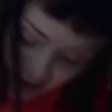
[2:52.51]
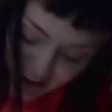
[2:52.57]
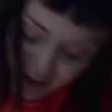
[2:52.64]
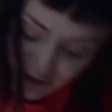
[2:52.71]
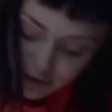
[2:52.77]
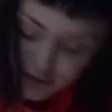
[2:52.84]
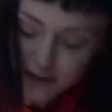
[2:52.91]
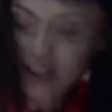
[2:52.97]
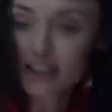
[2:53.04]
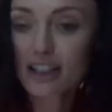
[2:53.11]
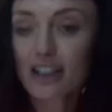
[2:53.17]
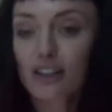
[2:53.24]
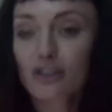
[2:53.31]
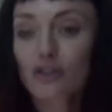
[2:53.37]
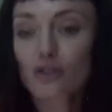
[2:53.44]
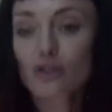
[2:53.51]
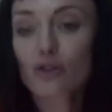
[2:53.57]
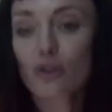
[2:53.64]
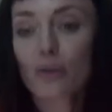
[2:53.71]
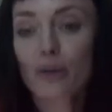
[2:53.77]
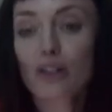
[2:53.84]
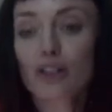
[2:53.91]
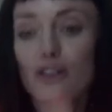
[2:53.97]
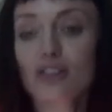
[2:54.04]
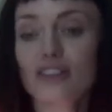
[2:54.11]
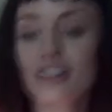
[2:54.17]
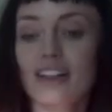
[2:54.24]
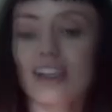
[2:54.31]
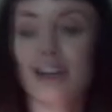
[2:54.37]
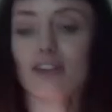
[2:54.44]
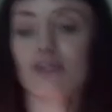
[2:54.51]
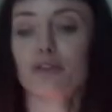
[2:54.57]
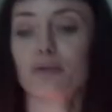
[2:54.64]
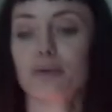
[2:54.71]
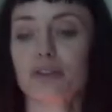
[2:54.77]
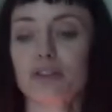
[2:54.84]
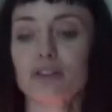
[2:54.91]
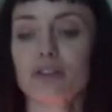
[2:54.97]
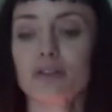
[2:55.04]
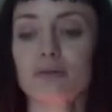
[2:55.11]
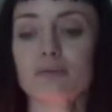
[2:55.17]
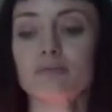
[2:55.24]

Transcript: enough fingernails to know what it looks like afterwards.